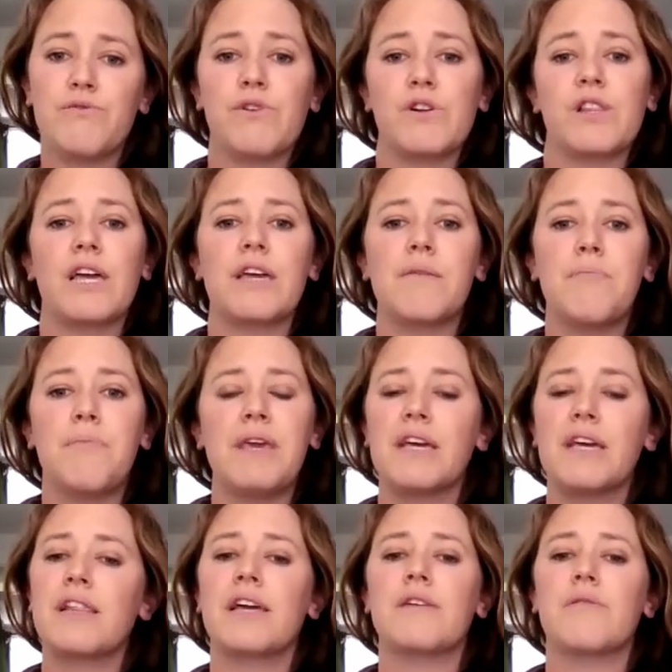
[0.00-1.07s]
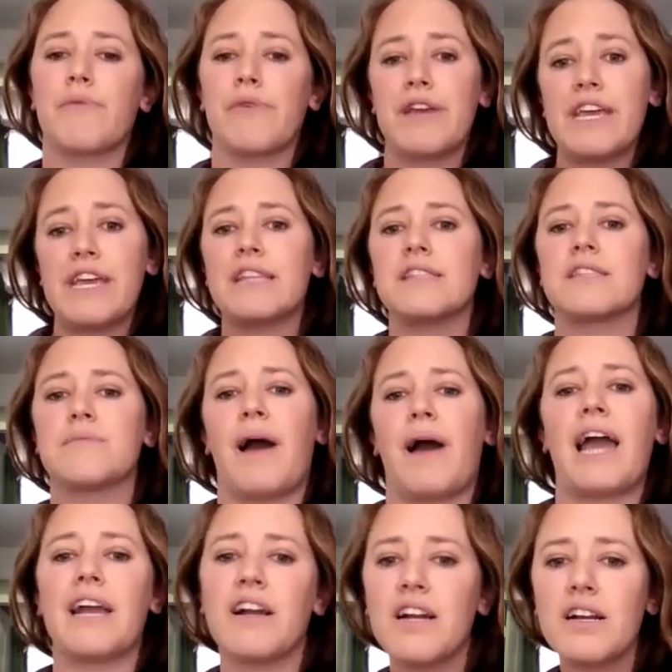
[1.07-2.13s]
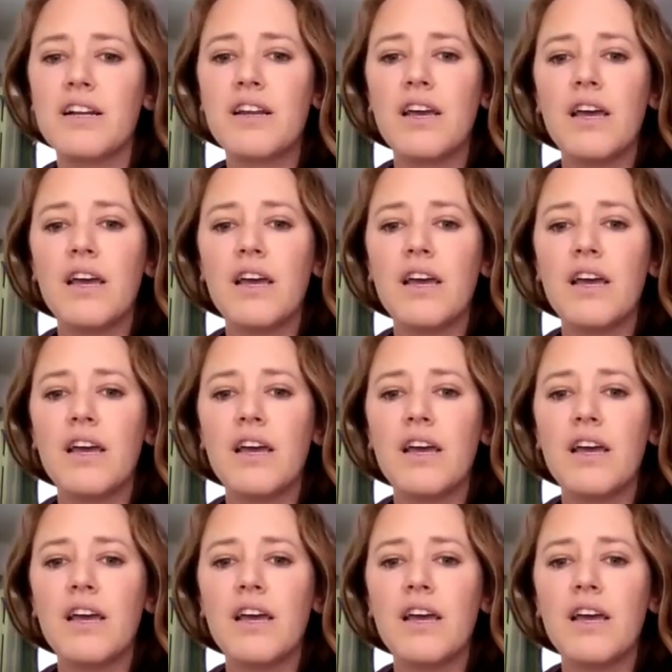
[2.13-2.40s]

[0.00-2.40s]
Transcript: for like being like re-inspired